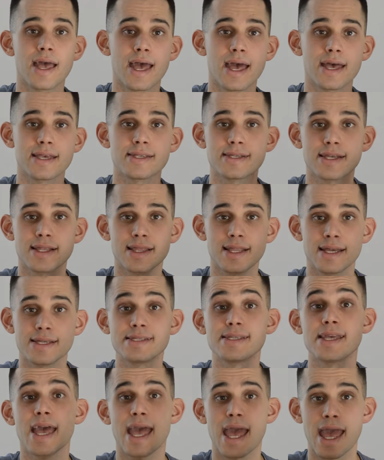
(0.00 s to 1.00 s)

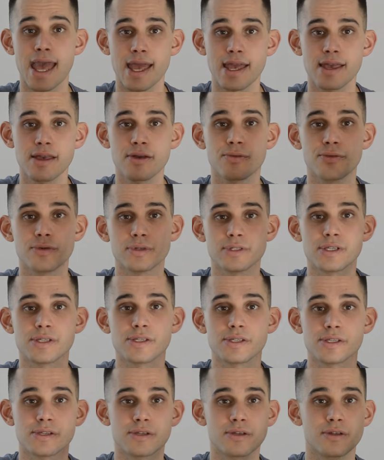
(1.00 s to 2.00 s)
SLSA, which
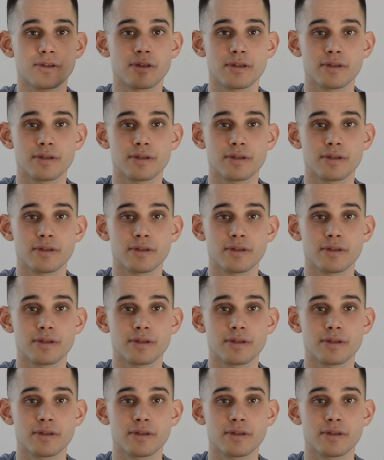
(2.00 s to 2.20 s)
is